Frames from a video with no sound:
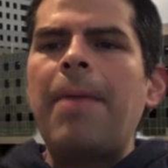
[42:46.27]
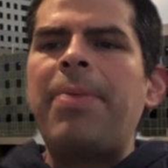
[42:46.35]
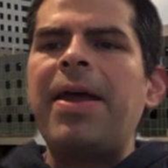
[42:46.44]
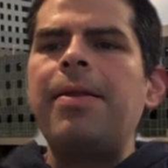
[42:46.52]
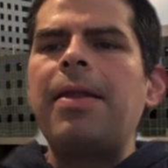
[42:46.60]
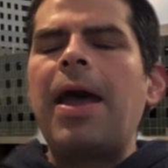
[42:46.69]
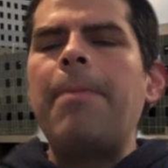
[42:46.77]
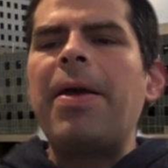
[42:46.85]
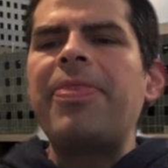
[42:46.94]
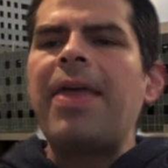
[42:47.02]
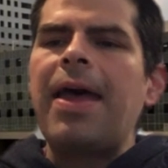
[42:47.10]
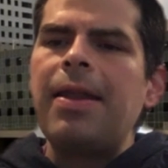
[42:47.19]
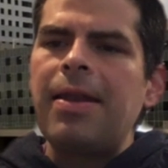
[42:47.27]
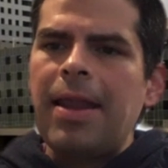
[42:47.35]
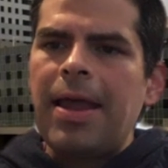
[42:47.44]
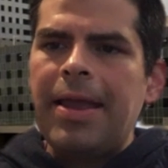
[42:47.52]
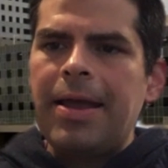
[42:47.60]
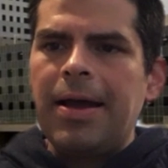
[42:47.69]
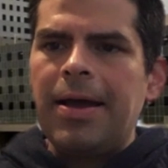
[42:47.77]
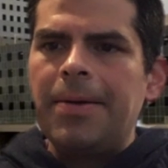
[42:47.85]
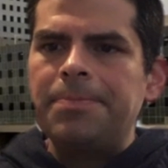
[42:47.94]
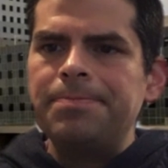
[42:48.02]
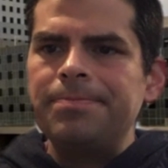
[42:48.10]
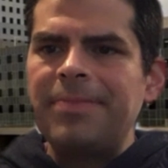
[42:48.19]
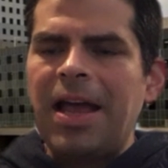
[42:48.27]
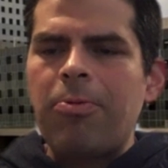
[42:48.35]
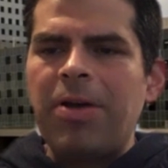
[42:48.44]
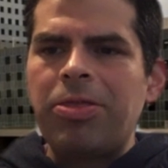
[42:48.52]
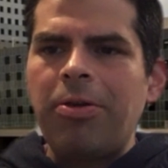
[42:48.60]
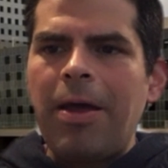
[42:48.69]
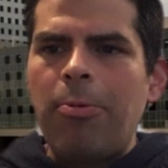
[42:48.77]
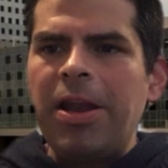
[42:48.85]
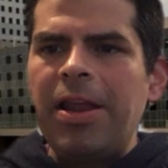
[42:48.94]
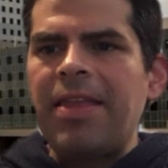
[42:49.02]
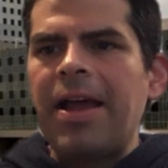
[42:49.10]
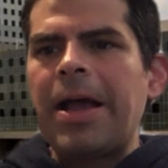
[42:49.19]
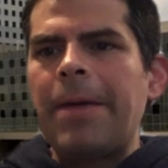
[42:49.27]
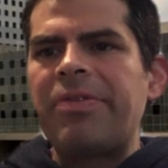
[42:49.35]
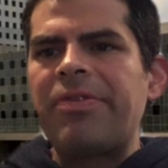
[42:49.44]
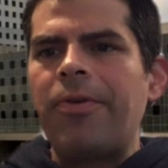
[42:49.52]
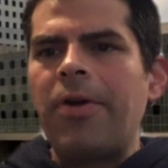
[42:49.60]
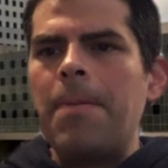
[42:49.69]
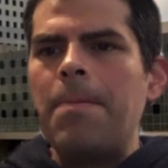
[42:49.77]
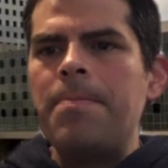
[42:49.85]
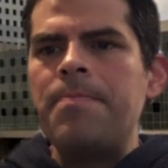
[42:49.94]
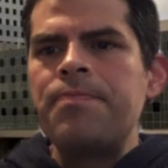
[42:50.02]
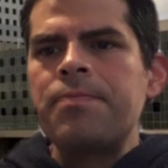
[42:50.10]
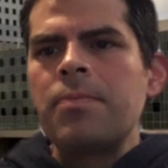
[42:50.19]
I bet that like that cuento de abuelita comes from,